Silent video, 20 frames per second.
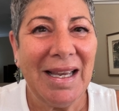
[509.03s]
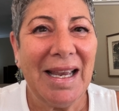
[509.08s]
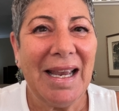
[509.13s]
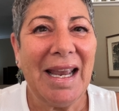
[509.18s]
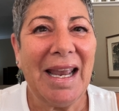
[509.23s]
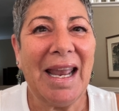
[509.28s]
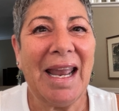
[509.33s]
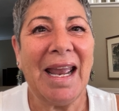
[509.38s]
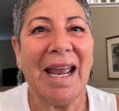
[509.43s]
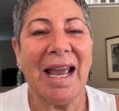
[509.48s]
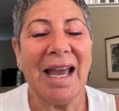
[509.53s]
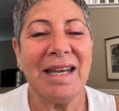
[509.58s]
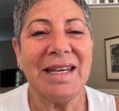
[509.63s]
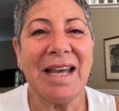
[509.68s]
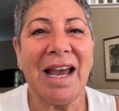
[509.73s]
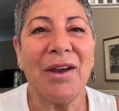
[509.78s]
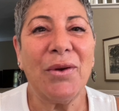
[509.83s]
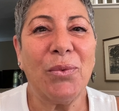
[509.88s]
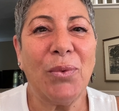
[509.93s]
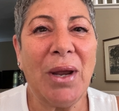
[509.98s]
And
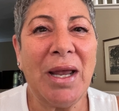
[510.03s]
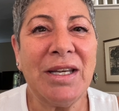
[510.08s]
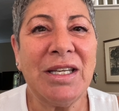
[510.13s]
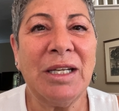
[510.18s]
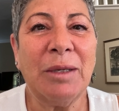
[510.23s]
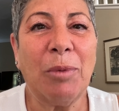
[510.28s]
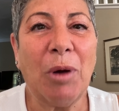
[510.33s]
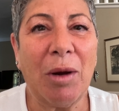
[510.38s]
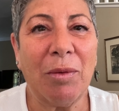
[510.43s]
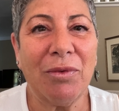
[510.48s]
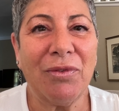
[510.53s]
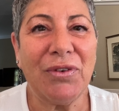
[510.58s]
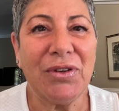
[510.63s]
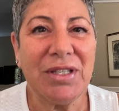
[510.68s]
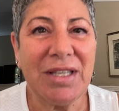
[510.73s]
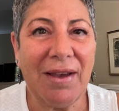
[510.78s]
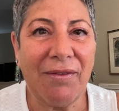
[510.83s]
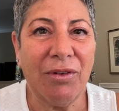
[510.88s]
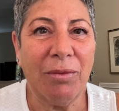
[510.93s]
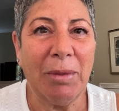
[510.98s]
I rent an apartment for
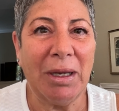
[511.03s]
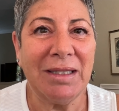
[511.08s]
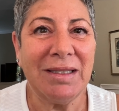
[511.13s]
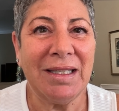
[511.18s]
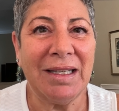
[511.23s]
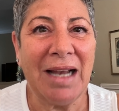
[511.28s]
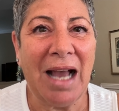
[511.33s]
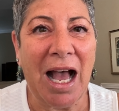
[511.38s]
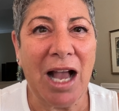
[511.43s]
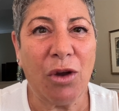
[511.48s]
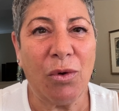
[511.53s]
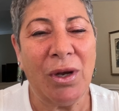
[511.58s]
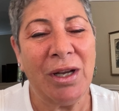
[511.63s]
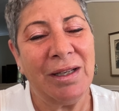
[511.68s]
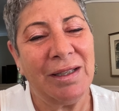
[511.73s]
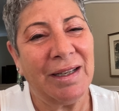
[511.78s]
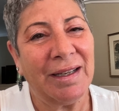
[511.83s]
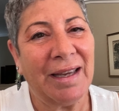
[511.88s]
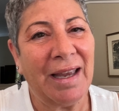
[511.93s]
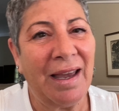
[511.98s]
seven months in
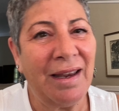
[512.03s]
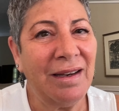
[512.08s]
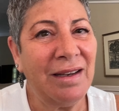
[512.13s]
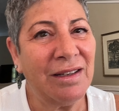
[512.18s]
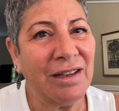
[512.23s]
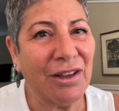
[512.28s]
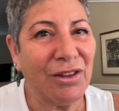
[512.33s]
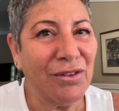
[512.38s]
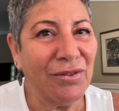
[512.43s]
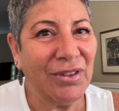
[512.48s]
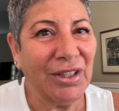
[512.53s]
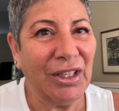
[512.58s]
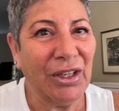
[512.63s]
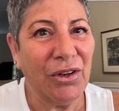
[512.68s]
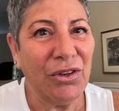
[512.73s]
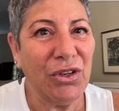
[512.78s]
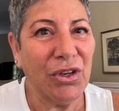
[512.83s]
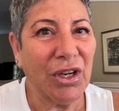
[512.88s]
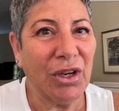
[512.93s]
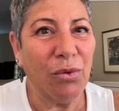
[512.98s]
Aqua. Again, another video
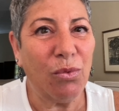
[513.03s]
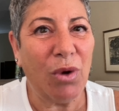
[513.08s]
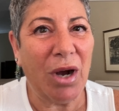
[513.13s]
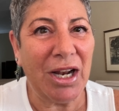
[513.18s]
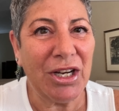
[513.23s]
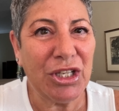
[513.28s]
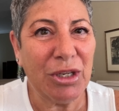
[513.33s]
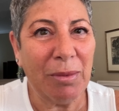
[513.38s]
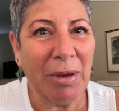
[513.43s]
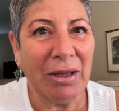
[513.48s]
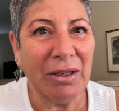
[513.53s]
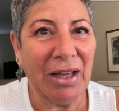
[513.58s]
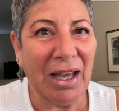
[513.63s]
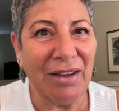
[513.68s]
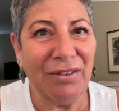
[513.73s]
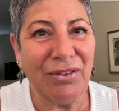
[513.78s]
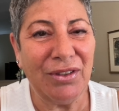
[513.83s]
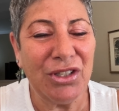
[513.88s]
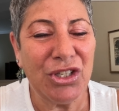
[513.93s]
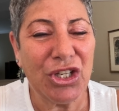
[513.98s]
you can watch about
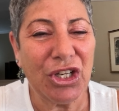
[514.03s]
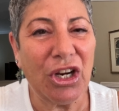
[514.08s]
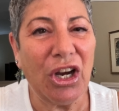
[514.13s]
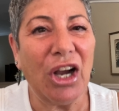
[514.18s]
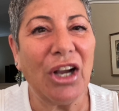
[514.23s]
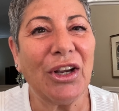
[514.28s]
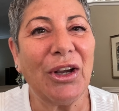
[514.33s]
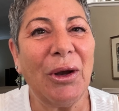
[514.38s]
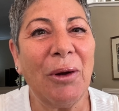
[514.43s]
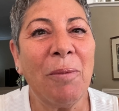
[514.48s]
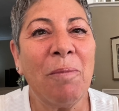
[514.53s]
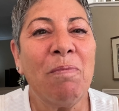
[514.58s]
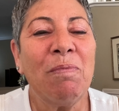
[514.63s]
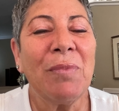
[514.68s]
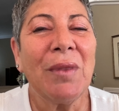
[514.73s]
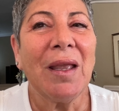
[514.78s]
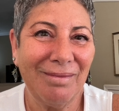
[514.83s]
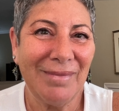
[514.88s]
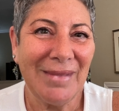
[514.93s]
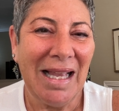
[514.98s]
life in Chicago.
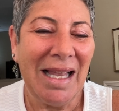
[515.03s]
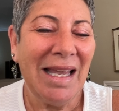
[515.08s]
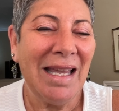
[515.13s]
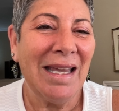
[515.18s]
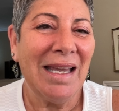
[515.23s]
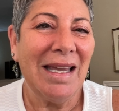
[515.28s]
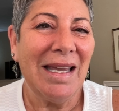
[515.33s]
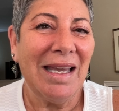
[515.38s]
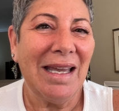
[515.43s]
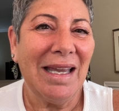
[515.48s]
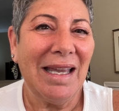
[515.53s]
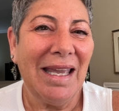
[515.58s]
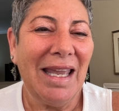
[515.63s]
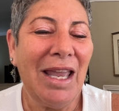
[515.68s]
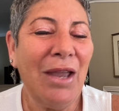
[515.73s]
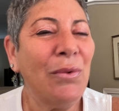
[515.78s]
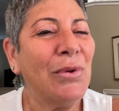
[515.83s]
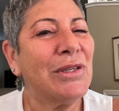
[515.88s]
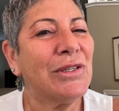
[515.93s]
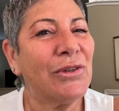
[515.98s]

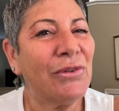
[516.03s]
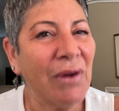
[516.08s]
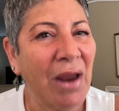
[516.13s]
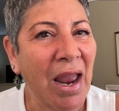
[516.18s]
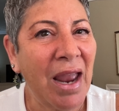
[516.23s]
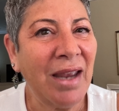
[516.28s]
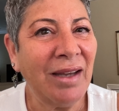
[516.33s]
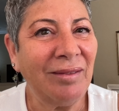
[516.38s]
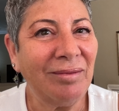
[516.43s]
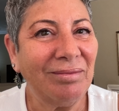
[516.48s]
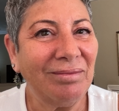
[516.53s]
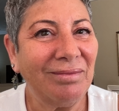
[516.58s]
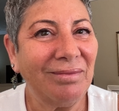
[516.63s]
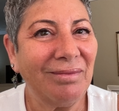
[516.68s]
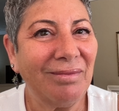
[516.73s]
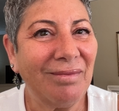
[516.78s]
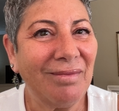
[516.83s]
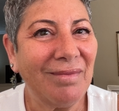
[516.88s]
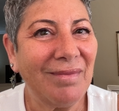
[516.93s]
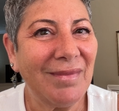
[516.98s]
It was great
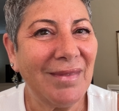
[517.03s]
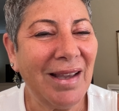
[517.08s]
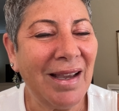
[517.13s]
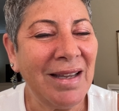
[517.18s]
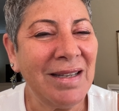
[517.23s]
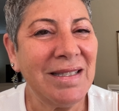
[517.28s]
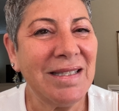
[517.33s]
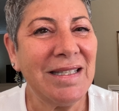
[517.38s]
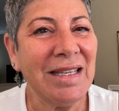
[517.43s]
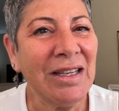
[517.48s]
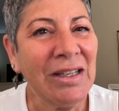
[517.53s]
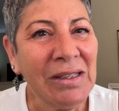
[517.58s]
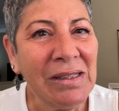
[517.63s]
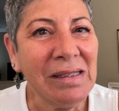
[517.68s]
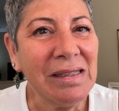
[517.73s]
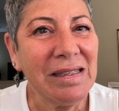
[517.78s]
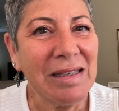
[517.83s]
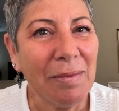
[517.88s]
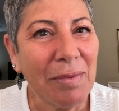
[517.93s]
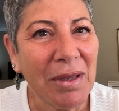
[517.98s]
until
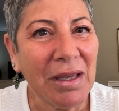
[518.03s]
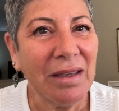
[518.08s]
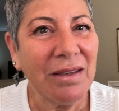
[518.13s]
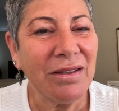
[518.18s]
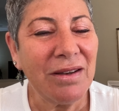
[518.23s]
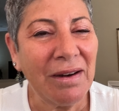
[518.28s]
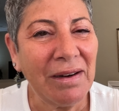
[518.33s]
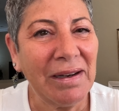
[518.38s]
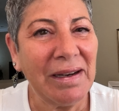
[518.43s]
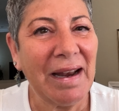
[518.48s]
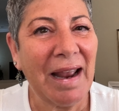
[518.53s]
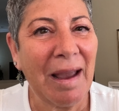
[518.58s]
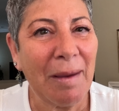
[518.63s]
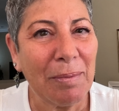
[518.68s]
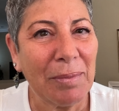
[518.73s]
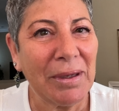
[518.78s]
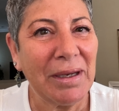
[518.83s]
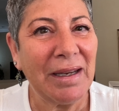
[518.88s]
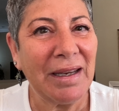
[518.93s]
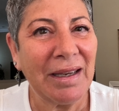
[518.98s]
something started
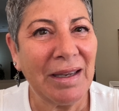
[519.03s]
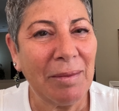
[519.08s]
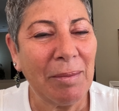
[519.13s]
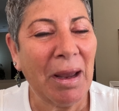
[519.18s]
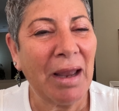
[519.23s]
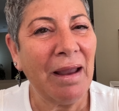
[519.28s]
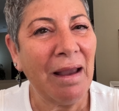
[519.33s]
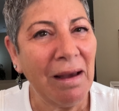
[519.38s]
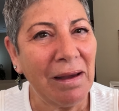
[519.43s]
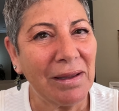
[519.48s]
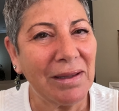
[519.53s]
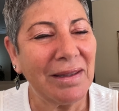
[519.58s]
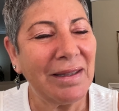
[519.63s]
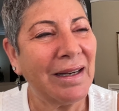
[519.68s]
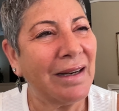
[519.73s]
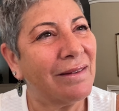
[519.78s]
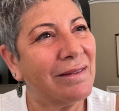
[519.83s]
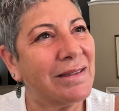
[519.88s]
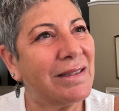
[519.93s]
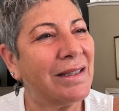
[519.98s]
happening in my health. And
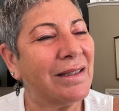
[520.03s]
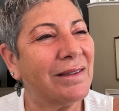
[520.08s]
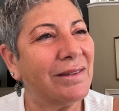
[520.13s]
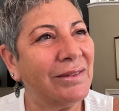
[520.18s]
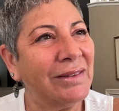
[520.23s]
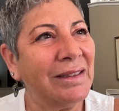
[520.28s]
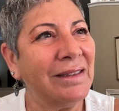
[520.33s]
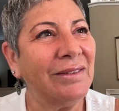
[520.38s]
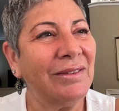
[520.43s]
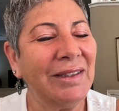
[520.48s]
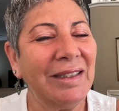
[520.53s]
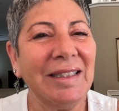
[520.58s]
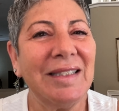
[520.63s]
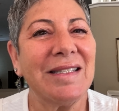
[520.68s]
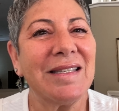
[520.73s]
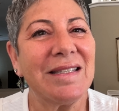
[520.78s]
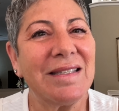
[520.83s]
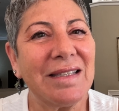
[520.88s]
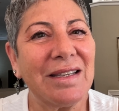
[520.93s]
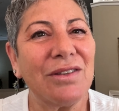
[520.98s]
I was like, well, well
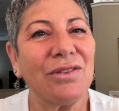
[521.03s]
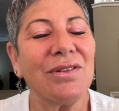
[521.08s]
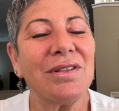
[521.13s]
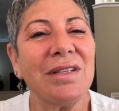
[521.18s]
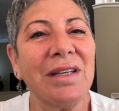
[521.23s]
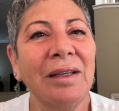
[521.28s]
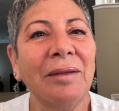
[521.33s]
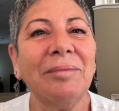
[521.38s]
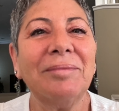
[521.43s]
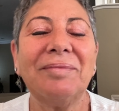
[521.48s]
this is interesting.